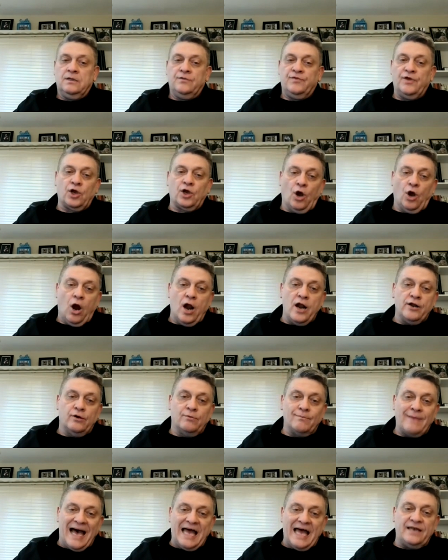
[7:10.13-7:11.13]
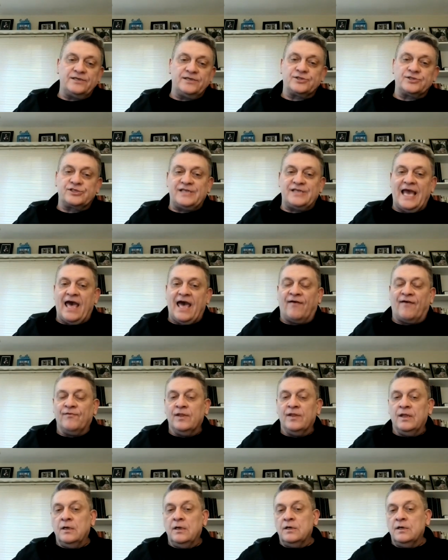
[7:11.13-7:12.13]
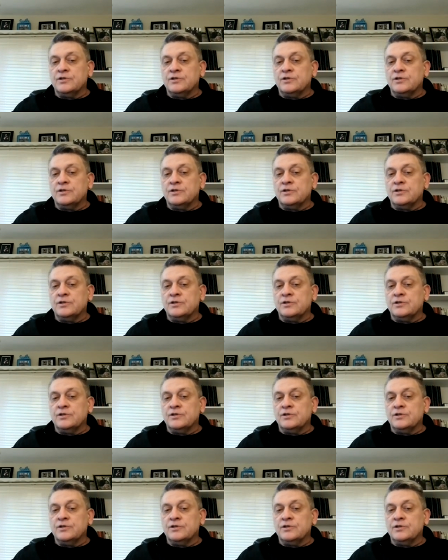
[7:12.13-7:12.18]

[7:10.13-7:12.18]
The carnal mind is death.